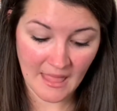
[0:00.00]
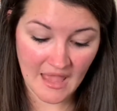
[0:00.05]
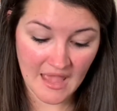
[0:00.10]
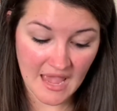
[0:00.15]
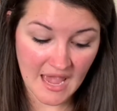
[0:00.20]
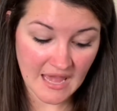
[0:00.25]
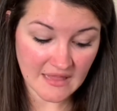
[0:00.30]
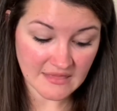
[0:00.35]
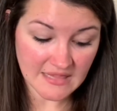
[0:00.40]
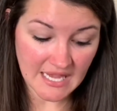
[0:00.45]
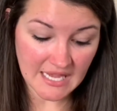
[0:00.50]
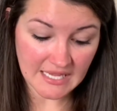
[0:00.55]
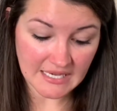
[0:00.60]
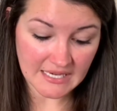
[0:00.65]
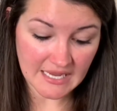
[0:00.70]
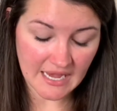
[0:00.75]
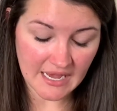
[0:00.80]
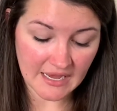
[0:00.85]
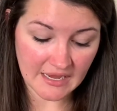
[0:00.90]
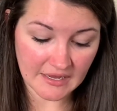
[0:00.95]
And
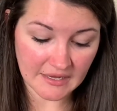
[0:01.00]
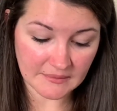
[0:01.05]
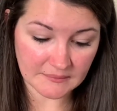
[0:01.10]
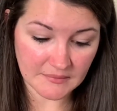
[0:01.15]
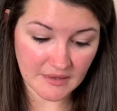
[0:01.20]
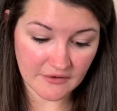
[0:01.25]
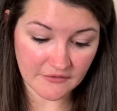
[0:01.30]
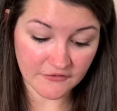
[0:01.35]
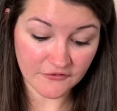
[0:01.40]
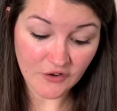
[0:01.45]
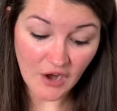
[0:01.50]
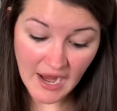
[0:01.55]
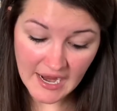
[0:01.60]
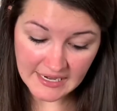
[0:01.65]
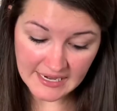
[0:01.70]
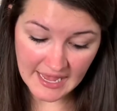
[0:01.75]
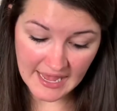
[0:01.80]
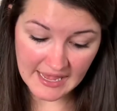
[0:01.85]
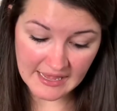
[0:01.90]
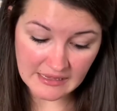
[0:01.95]
then
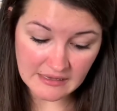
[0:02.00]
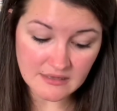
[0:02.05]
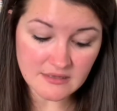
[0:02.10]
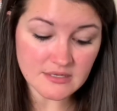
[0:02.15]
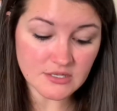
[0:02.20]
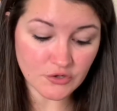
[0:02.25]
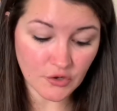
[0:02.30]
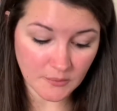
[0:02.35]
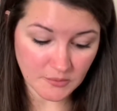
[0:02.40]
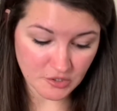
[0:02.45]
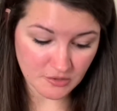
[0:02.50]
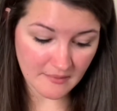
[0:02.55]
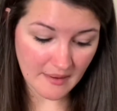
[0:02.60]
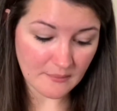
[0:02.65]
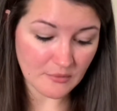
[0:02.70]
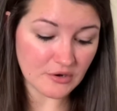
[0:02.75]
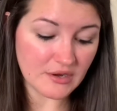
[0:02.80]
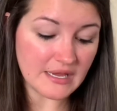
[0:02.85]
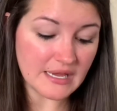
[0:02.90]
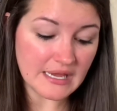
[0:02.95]
Friday, scripture
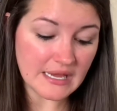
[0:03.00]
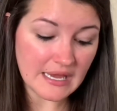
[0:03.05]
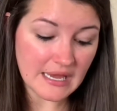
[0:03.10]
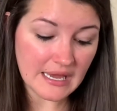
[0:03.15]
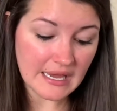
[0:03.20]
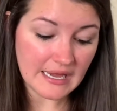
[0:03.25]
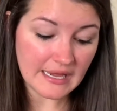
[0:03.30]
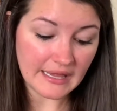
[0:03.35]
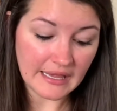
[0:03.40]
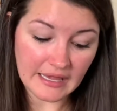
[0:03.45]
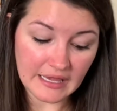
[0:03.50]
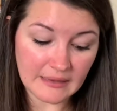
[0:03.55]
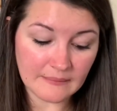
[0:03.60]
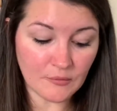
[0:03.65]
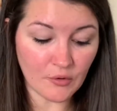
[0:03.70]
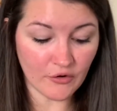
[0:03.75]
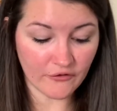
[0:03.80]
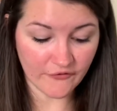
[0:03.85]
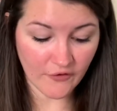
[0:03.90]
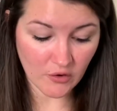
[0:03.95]
memory, hymn
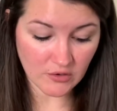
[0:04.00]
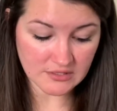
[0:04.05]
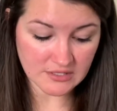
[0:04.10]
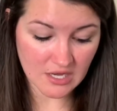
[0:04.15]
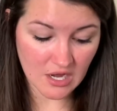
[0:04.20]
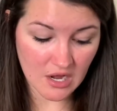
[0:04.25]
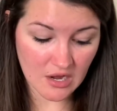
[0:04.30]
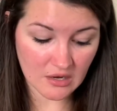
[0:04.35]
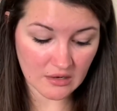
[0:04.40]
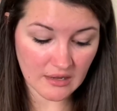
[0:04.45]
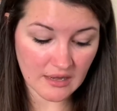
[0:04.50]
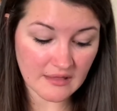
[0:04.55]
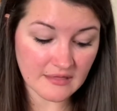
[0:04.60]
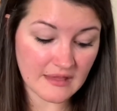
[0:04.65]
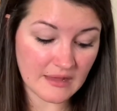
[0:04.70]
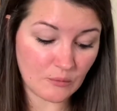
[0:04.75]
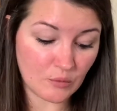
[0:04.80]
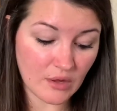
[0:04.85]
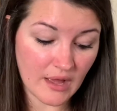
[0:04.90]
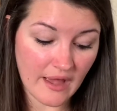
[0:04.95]
or folk song.
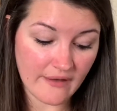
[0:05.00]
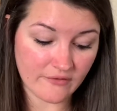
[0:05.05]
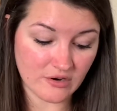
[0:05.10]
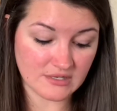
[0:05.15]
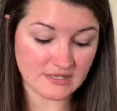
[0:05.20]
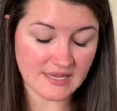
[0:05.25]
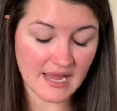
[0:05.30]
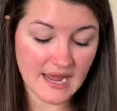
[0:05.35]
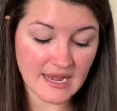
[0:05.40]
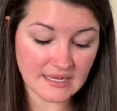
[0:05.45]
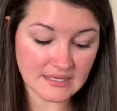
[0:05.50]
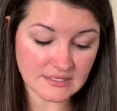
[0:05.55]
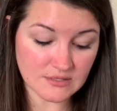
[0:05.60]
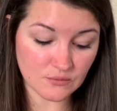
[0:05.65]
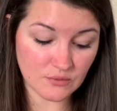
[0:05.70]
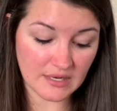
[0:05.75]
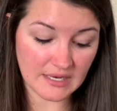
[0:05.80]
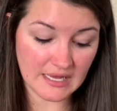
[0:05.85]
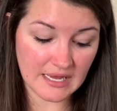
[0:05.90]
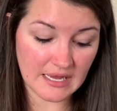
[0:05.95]
Then we'll have our science
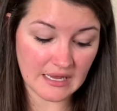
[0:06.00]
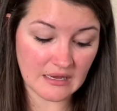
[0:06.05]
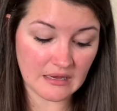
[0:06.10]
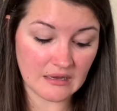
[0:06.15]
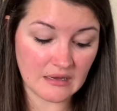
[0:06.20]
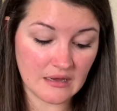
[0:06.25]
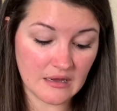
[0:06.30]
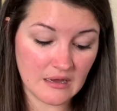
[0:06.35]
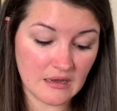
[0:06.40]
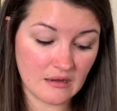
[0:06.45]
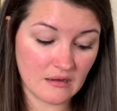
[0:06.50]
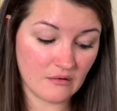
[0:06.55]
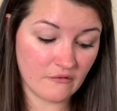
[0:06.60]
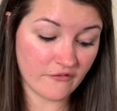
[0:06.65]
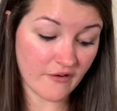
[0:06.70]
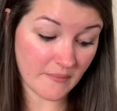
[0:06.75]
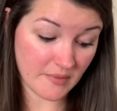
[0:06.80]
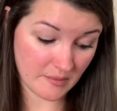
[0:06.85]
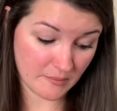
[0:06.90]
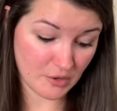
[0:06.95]
reading
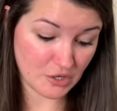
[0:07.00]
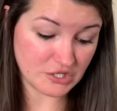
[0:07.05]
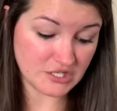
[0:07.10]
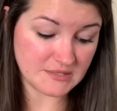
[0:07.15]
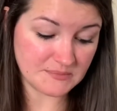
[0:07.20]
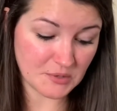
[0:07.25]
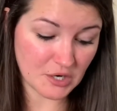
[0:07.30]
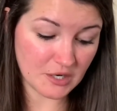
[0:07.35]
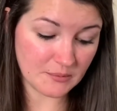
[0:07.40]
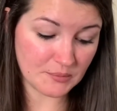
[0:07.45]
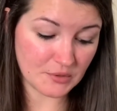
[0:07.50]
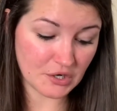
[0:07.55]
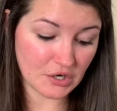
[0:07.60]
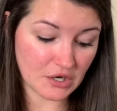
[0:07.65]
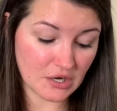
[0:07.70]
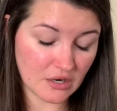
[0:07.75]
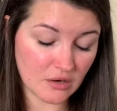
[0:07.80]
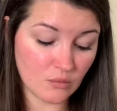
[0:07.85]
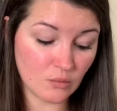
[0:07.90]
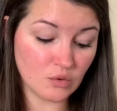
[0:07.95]
from the Burgess Bird
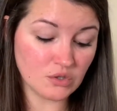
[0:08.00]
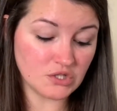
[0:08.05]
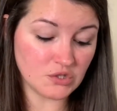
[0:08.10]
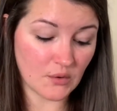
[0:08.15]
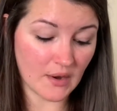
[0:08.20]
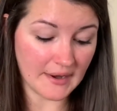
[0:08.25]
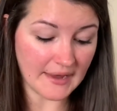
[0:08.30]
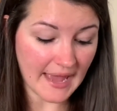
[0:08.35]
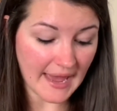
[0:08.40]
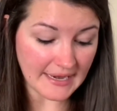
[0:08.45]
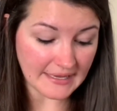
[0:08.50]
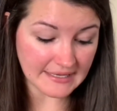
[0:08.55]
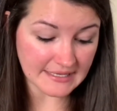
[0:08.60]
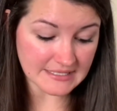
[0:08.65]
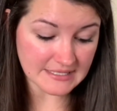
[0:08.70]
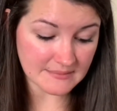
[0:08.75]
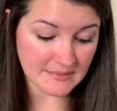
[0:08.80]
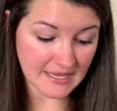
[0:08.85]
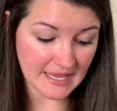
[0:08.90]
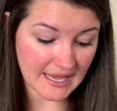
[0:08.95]
book. We'll do our
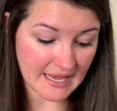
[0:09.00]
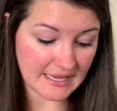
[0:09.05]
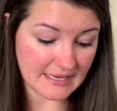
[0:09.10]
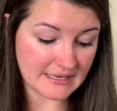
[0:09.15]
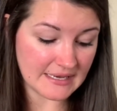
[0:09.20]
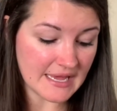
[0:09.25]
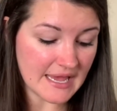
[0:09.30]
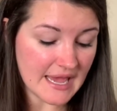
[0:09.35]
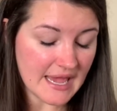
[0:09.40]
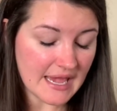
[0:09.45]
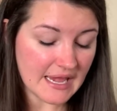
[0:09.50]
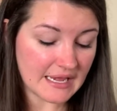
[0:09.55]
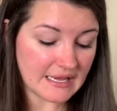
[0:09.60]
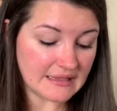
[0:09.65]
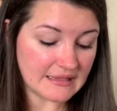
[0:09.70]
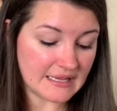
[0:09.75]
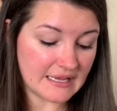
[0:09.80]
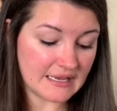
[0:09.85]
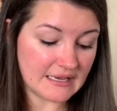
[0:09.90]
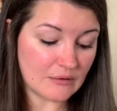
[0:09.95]
catechism again,
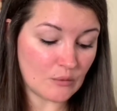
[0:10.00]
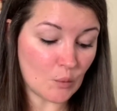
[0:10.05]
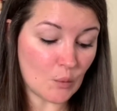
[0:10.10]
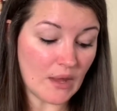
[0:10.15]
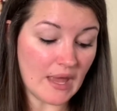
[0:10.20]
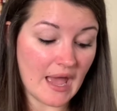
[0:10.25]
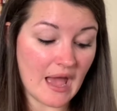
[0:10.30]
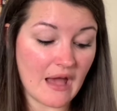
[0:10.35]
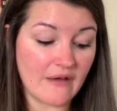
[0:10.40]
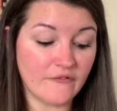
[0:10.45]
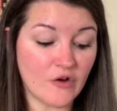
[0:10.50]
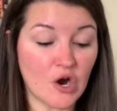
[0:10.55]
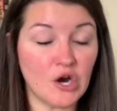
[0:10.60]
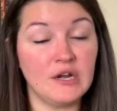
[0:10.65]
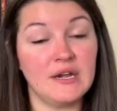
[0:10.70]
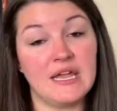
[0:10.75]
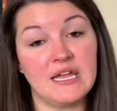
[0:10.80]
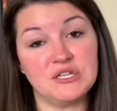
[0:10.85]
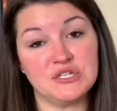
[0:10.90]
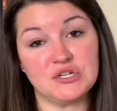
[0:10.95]
and then we have our
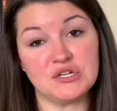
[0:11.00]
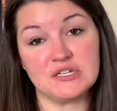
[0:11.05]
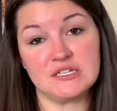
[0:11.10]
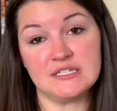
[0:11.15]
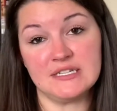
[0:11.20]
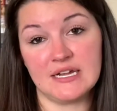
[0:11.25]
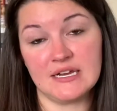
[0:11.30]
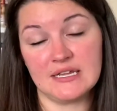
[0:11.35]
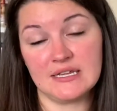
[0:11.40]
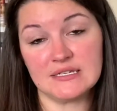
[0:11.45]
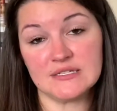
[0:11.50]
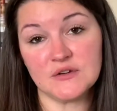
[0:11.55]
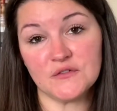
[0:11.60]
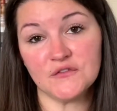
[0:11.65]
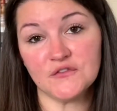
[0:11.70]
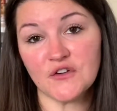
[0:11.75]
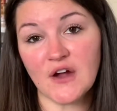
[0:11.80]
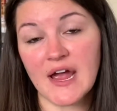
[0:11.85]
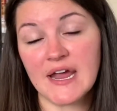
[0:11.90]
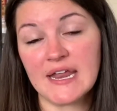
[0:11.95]
nature study. So
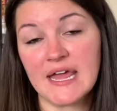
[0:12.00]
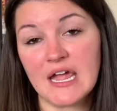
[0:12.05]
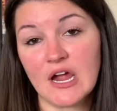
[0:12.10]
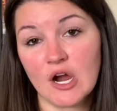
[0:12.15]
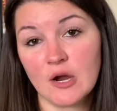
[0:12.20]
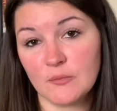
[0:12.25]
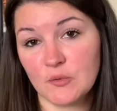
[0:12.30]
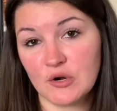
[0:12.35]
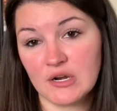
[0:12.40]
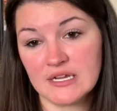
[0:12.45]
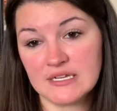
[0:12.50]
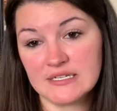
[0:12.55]
Friday, our morning